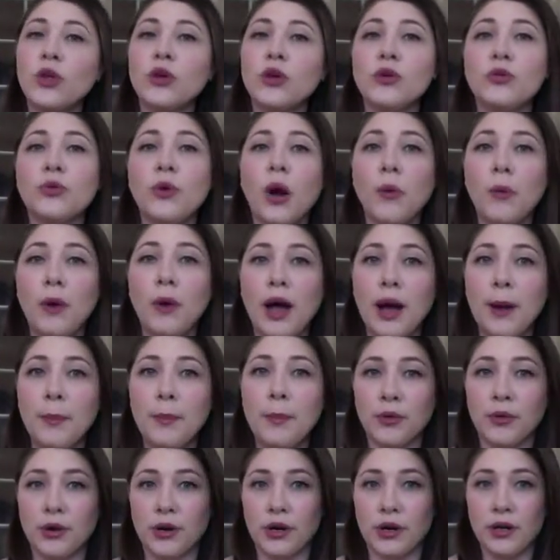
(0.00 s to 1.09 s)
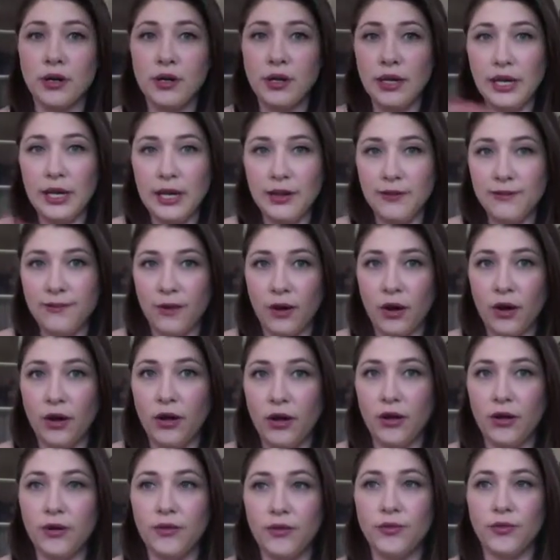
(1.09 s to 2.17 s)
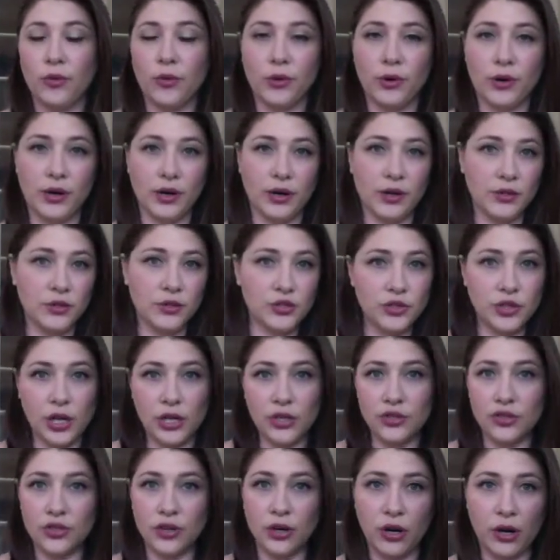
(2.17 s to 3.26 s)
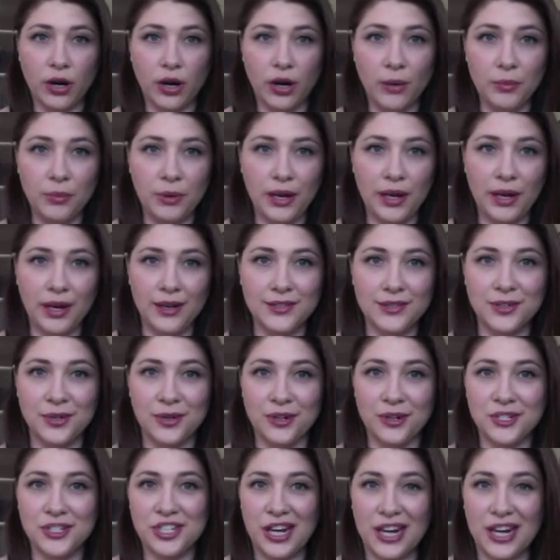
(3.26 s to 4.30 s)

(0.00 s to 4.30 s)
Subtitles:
grow up or evolve or change their hobbies or